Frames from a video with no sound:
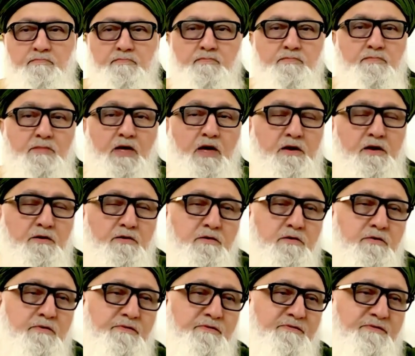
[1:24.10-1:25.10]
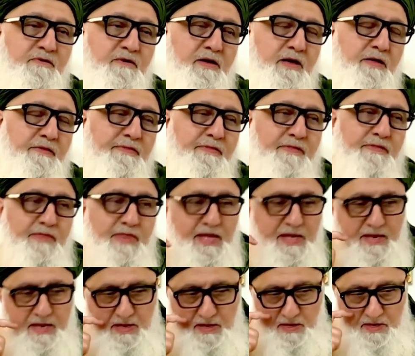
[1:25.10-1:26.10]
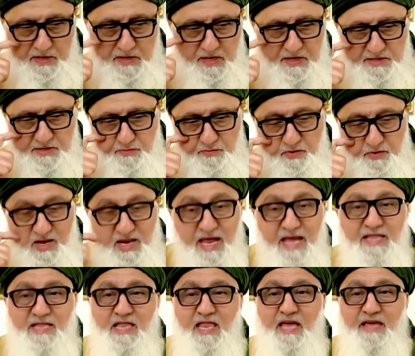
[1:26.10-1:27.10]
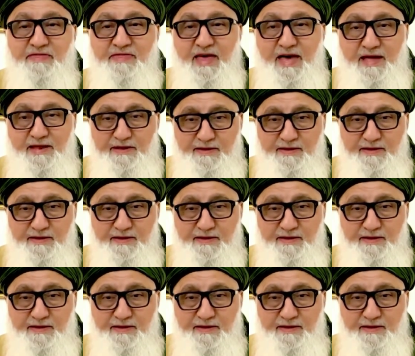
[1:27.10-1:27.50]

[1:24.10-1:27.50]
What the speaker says: I don't know, that it doesn't relate like that.